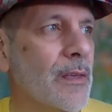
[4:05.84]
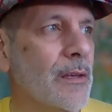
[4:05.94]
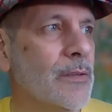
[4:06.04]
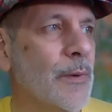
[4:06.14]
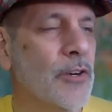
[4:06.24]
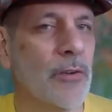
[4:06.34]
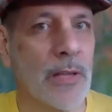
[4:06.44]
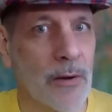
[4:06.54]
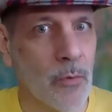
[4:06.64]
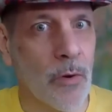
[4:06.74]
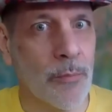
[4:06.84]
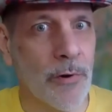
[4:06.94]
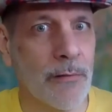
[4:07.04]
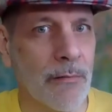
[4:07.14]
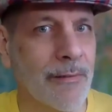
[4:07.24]
especially in
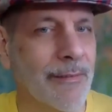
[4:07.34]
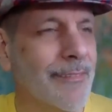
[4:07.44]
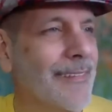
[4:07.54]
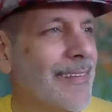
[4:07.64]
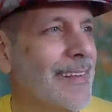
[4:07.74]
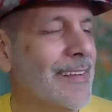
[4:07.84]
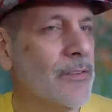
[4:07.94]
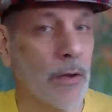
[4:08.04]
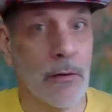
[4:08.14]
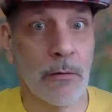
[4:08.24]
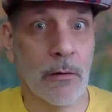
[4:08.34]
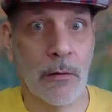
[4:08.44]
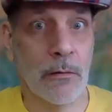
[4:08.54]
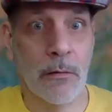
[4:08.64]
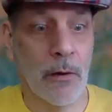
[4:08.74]
corporate, it's like,
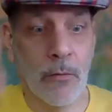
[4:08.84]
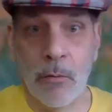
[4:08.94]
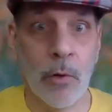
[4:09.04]
oh, you know,